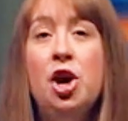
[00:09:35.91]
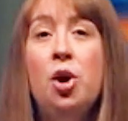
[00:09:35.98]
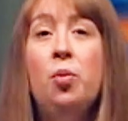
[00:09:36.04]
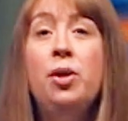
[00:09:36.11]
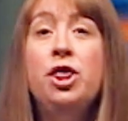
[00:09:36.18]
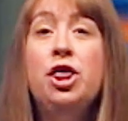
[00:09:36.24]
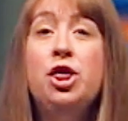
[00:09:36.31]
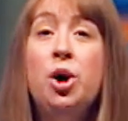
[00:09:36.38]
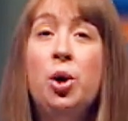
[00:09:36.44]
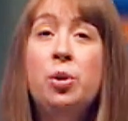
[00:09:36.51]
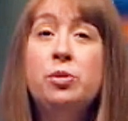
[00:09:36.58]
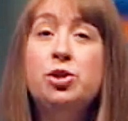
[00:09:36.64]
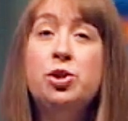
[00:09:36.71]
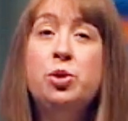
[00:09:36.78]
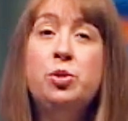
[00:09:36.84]
with
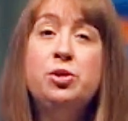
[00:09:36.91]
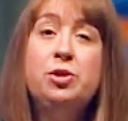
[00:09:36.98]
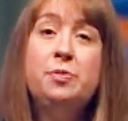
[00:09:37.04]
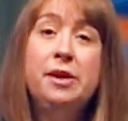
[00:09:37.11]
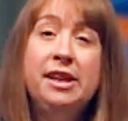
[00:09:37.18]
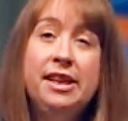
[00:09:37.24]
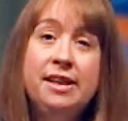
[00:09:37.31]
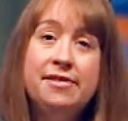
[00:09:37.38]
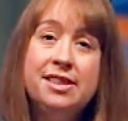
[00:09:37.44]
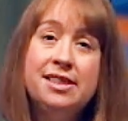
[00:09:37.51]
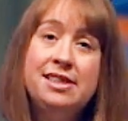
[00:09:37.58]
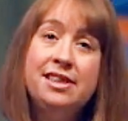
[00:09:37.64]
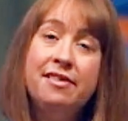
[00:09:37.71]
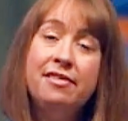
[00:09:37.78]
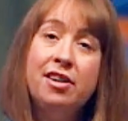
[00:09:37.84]
those whose beliefs
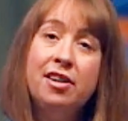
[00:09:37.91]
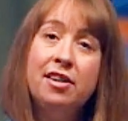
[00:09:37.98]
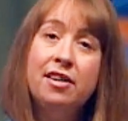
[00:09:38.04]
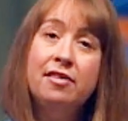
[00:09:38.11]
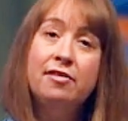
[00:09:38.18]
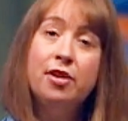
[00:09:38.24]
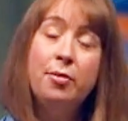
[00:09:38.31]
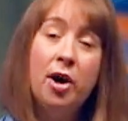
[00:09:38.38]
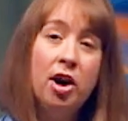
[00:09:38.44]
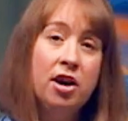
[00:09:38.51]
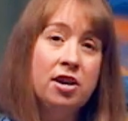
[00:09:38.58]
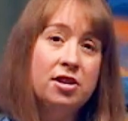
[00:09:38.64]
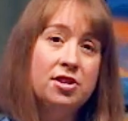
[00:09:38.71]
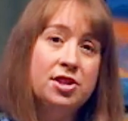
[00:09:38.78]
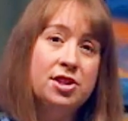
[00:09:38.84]
differ from
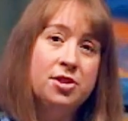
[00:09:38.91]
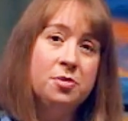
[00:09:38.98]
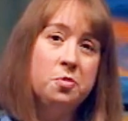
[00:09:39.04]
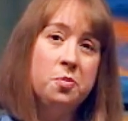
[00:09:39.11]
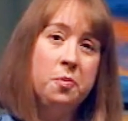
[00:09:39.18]
ours.